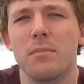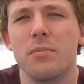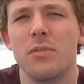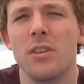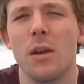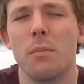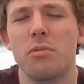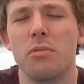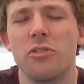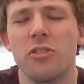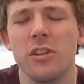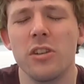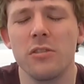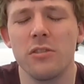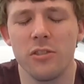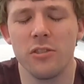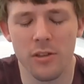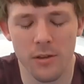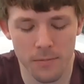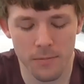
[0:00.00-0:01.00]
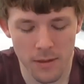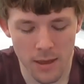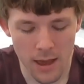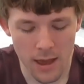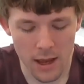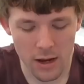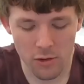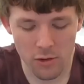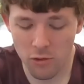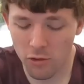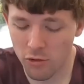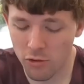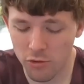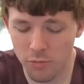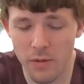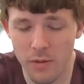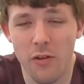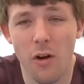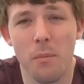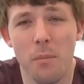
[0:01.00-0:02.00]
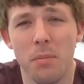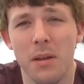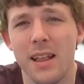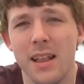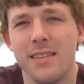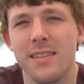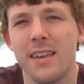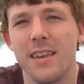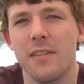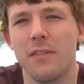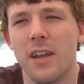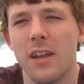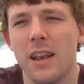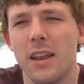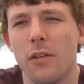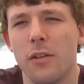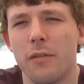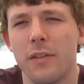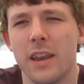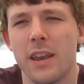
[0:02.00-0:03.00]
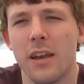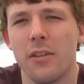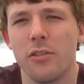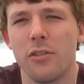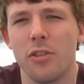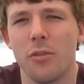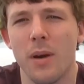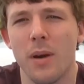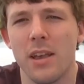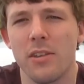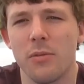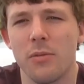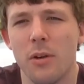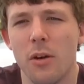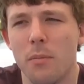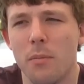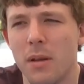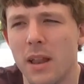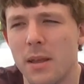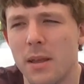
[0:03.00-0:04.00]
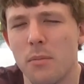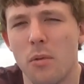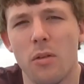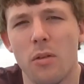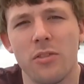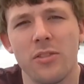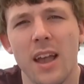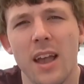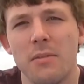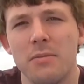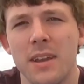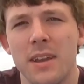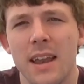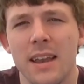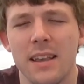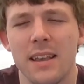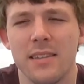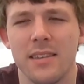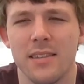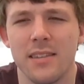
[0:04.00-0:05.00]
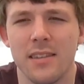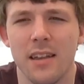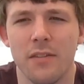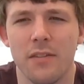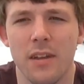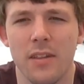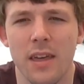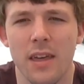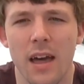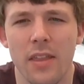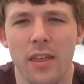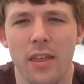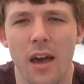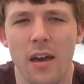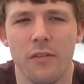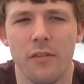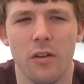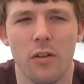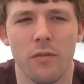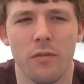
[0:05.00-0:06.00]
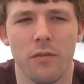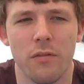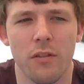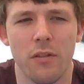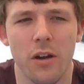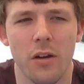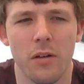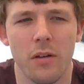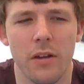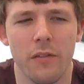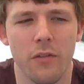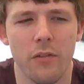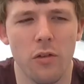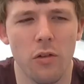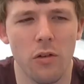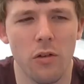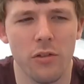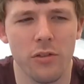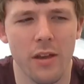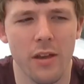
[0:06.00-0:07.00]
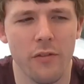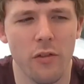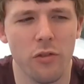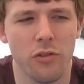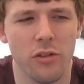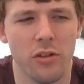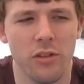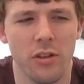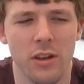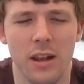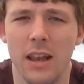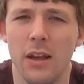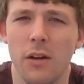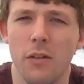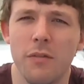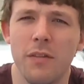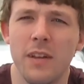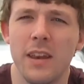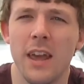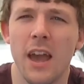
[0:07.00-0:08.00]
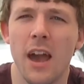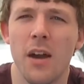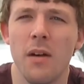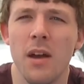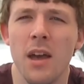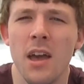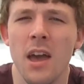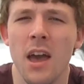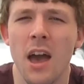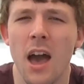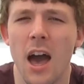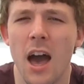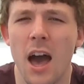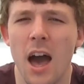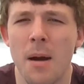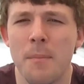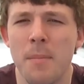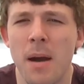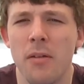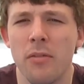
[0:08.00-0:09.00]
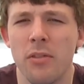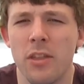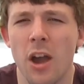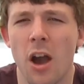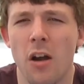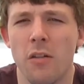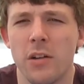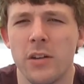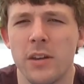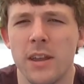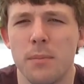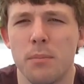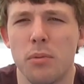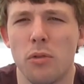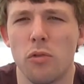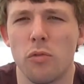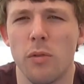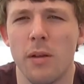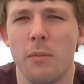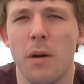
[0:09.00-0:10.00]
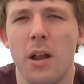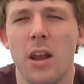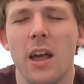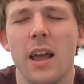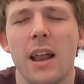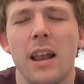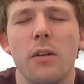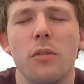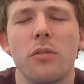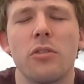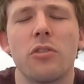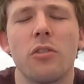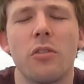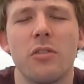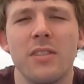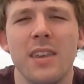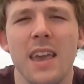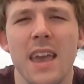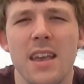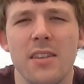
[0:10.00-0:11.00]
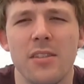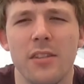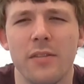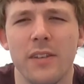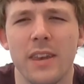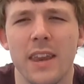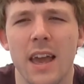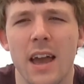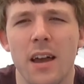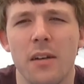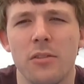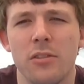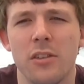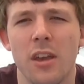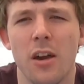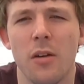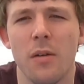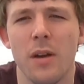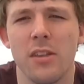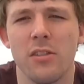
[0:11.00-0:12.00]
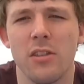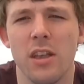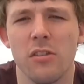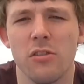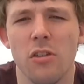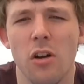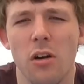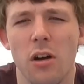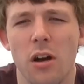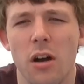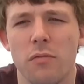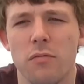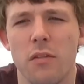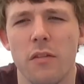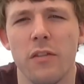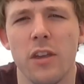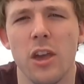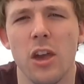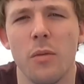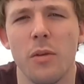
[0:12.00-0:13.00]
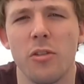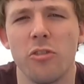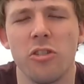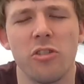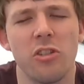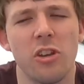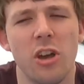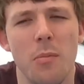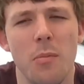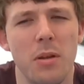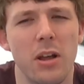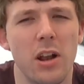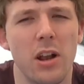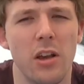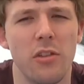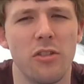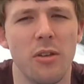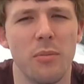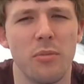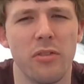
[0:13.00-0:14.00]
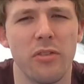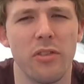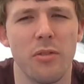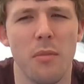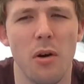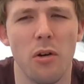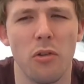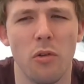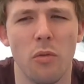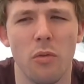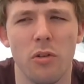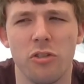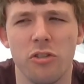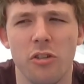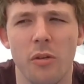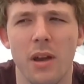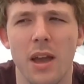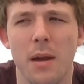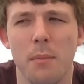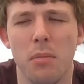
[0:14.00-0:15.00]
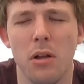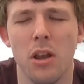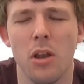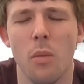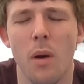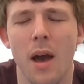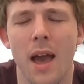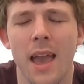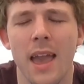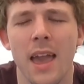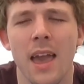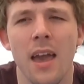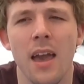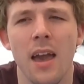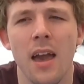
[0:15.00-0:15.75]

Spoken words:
produce. And of course we've got plenty of like little videos on the way, so we've got plenty more sound edits and stuff like that I've gone through. And of course I've also done a little video about the ROD Baldwin, well, like a little sort of teaser video. So it's not a review, it's just a couple of close-ups of the model and showing it pull away